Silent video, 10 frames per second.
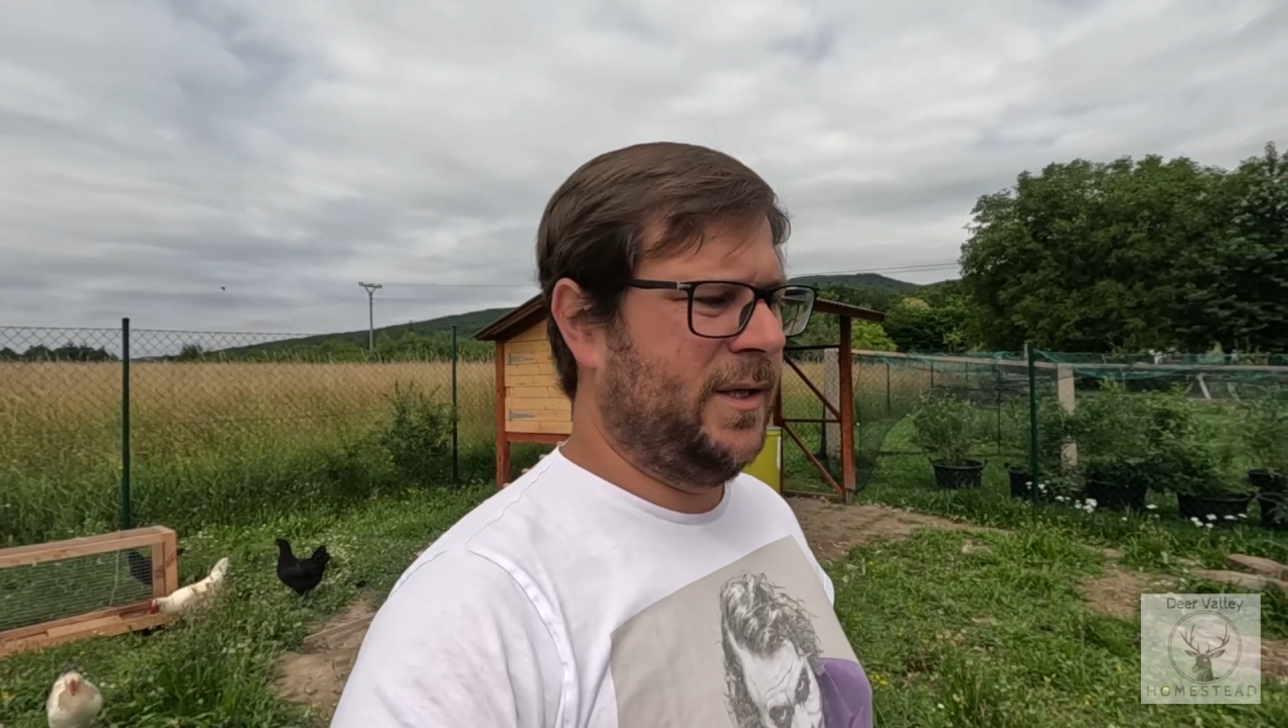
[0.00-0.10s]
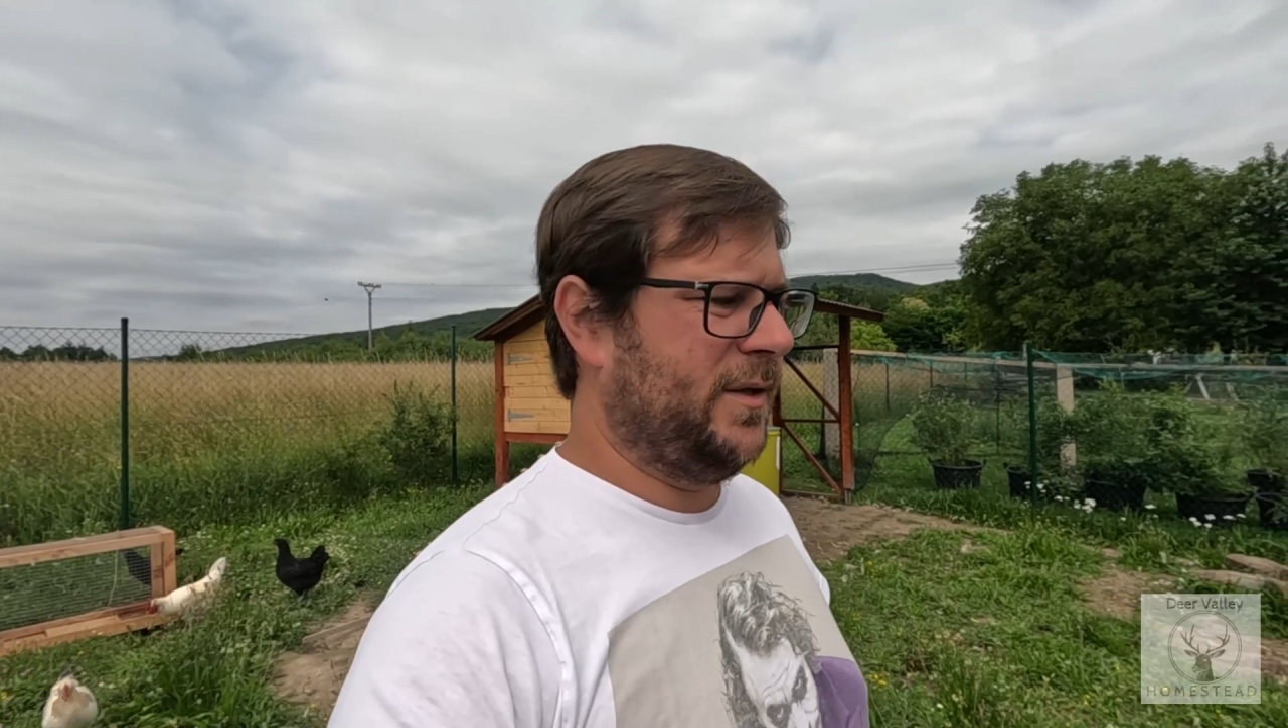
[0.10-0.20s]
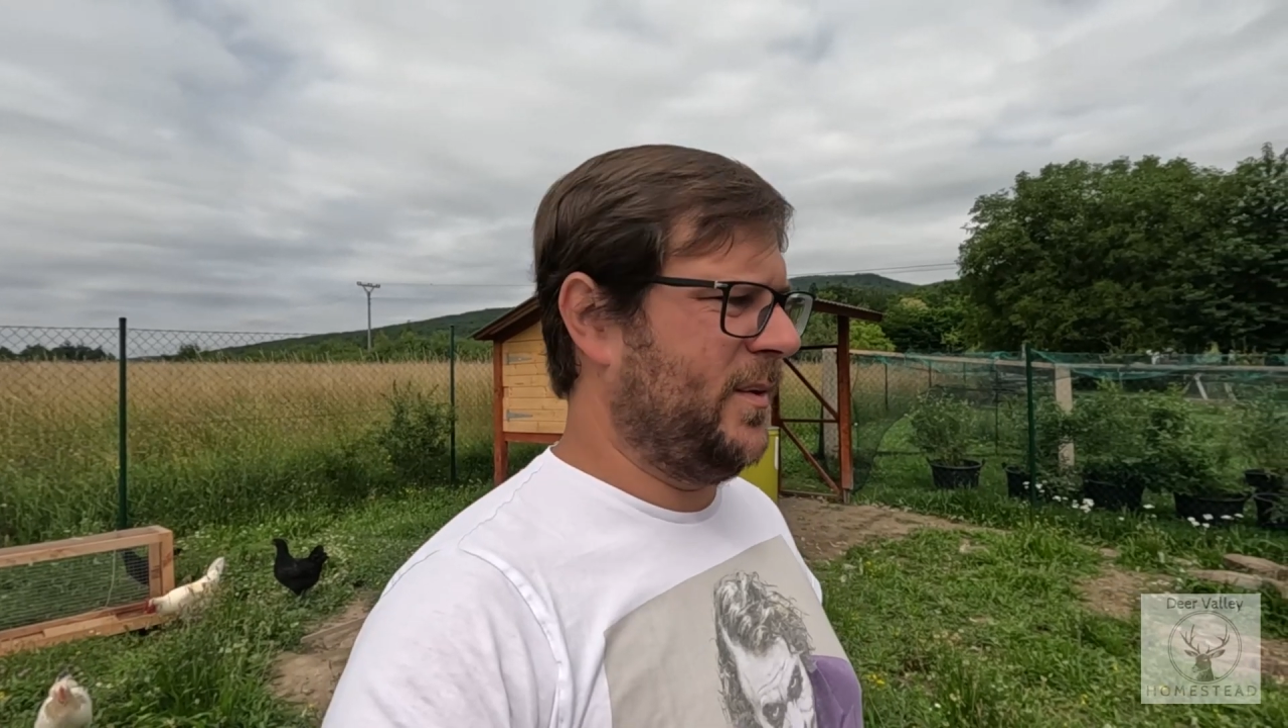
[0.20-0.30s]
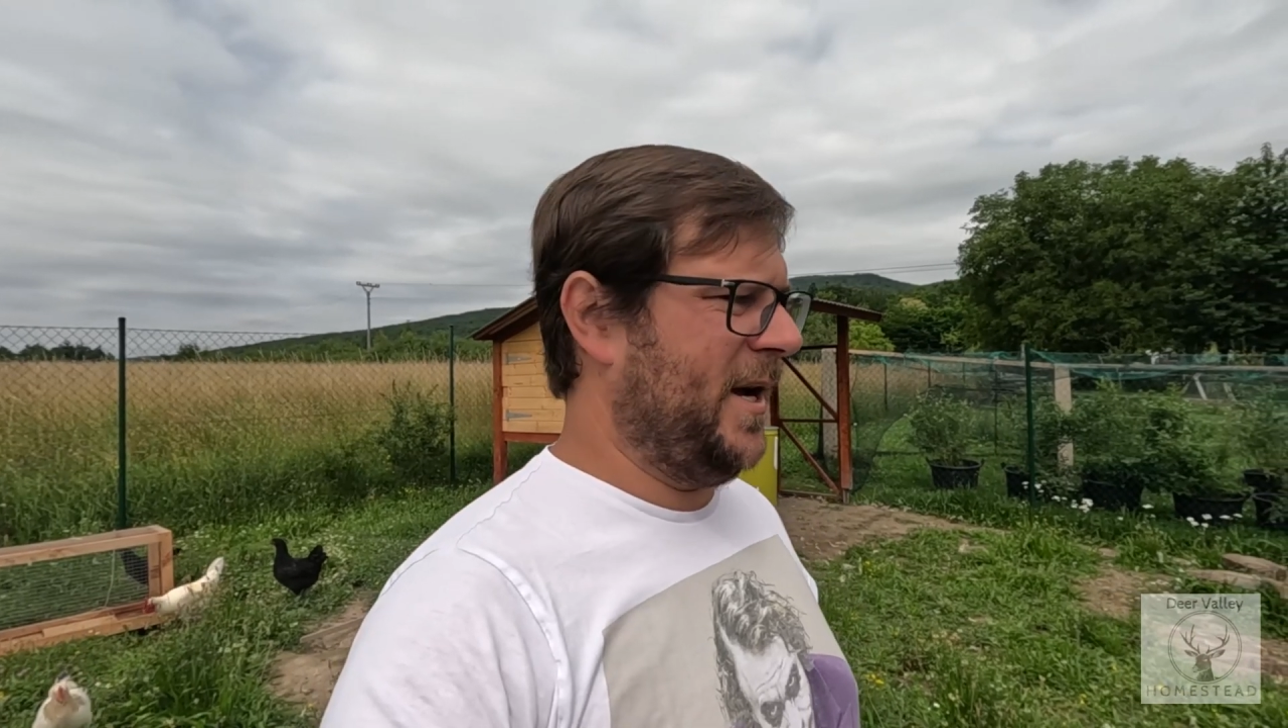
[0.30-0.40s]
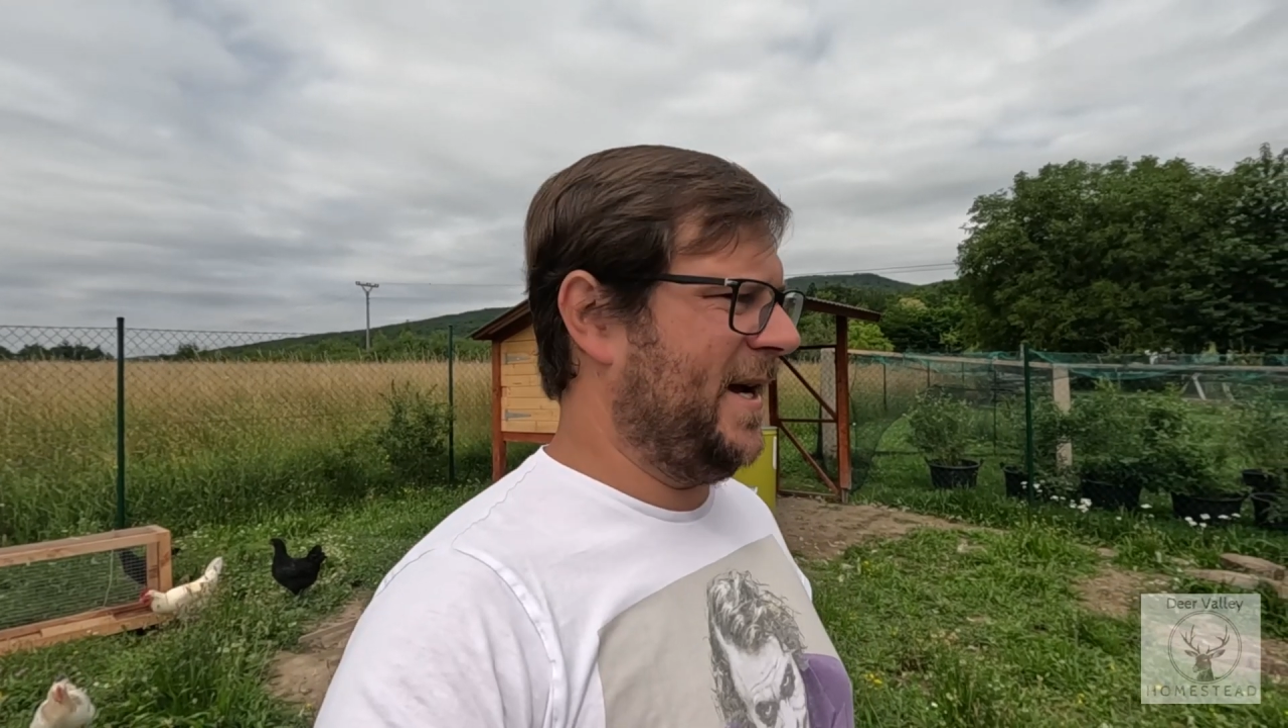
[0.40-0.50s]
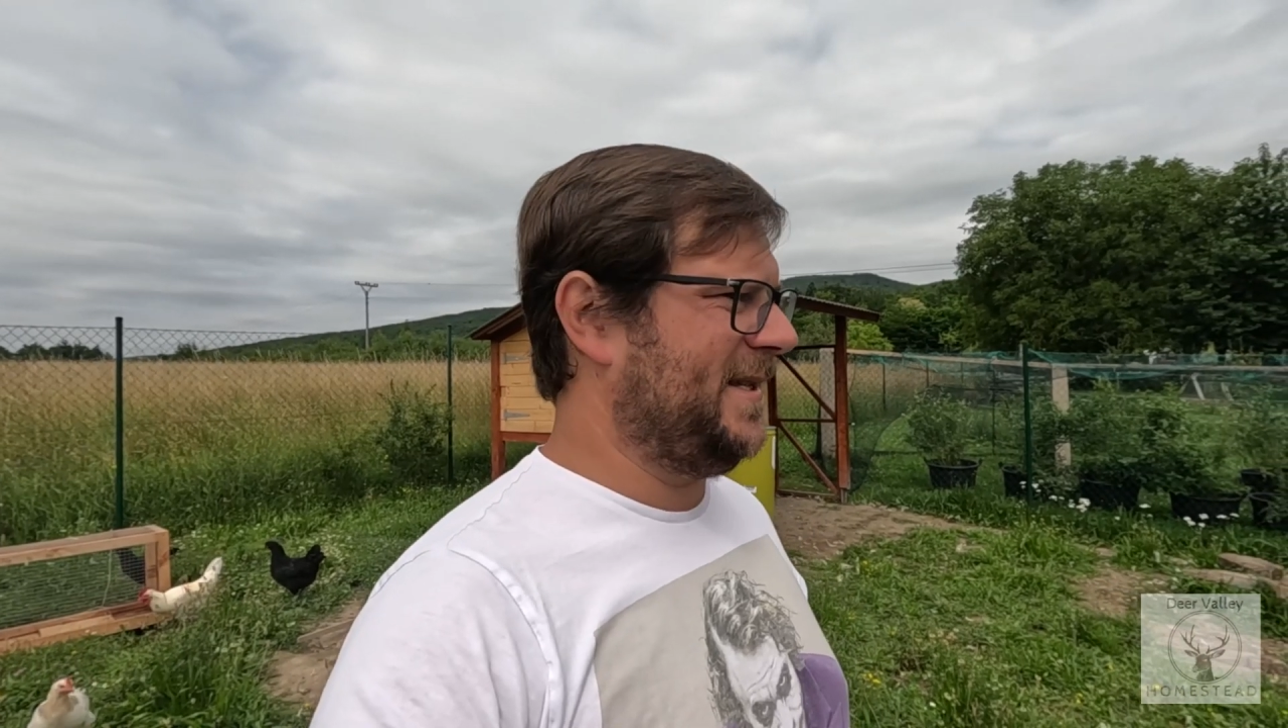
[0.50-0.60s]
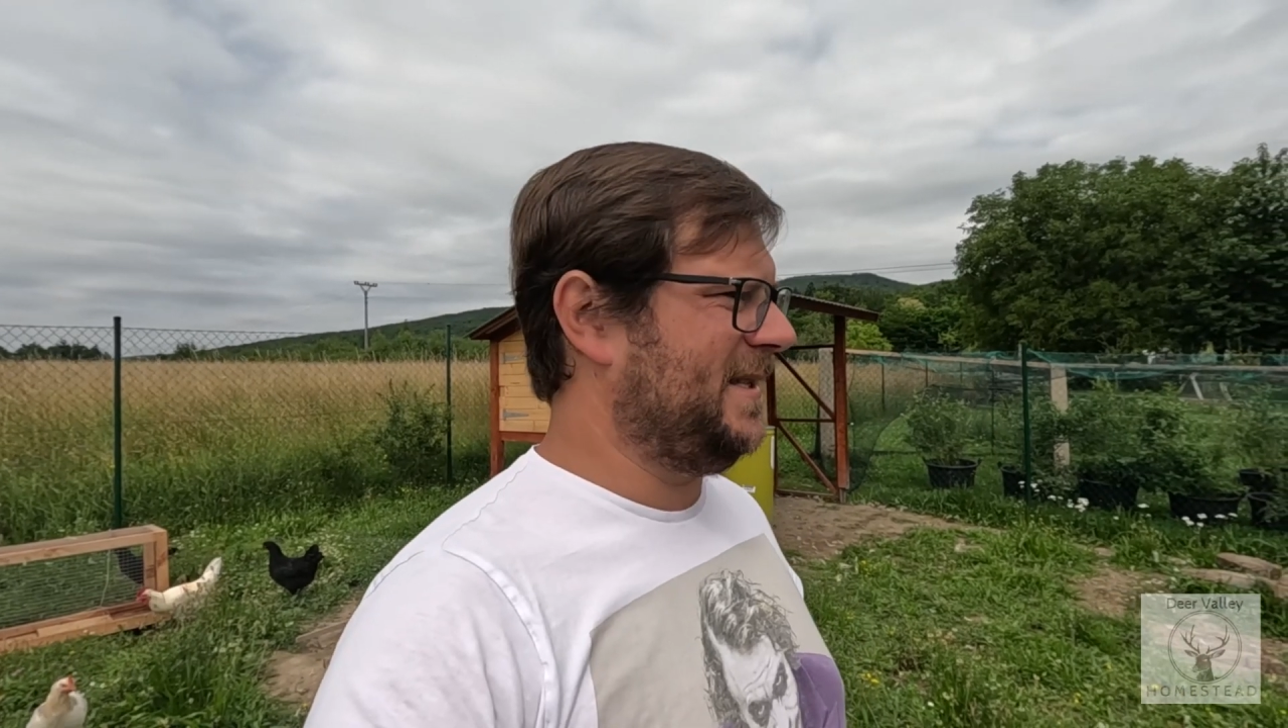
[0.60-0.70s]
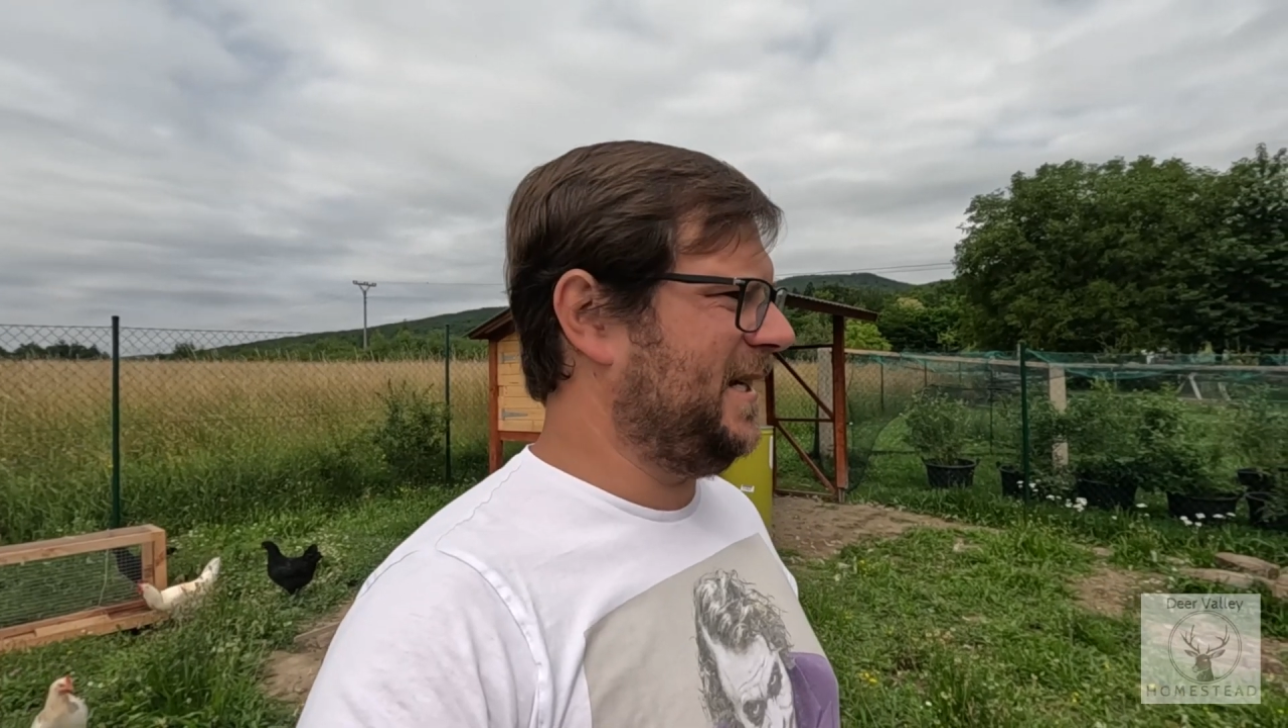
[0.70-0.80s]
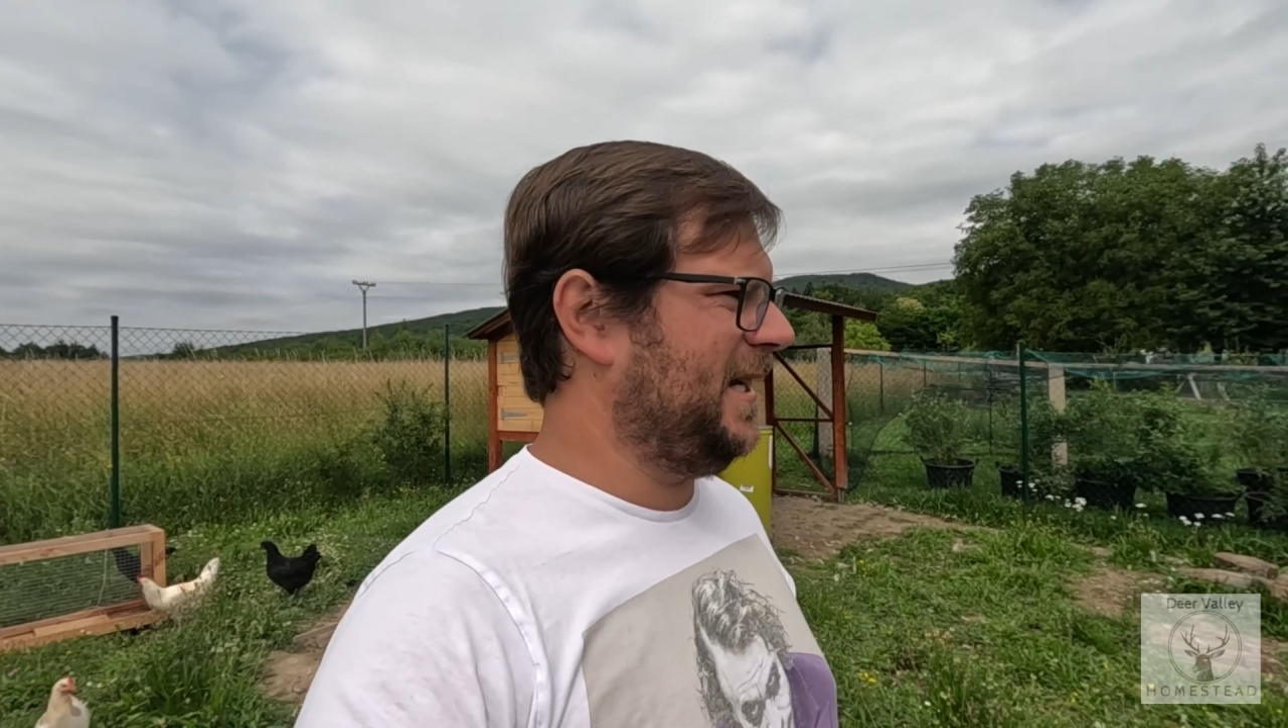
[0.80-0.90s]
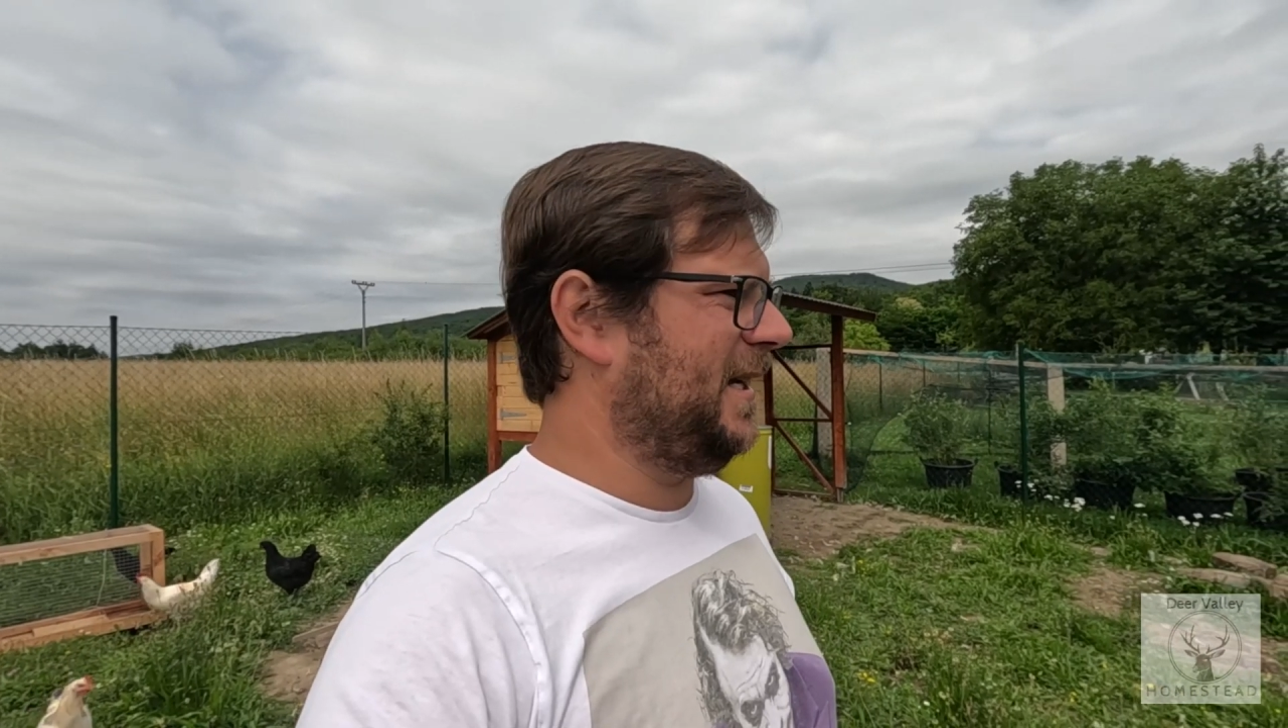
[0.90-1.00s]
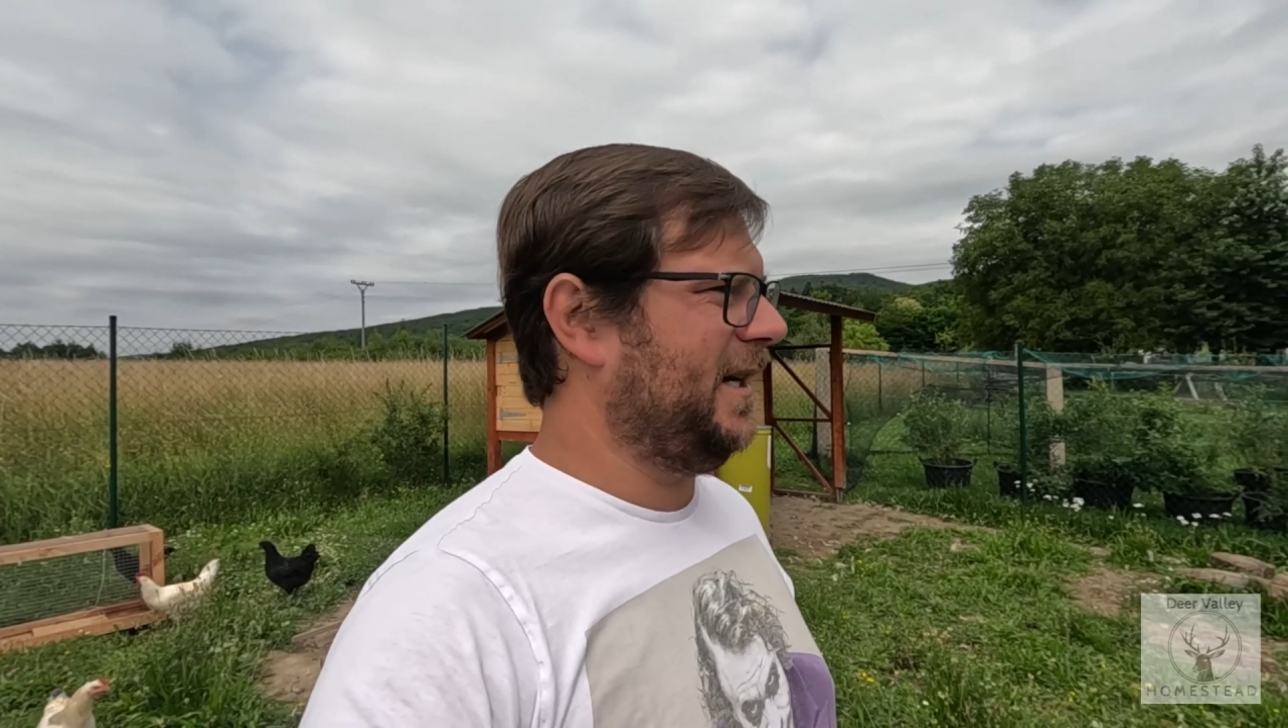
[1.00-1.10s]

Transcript: The way I see it,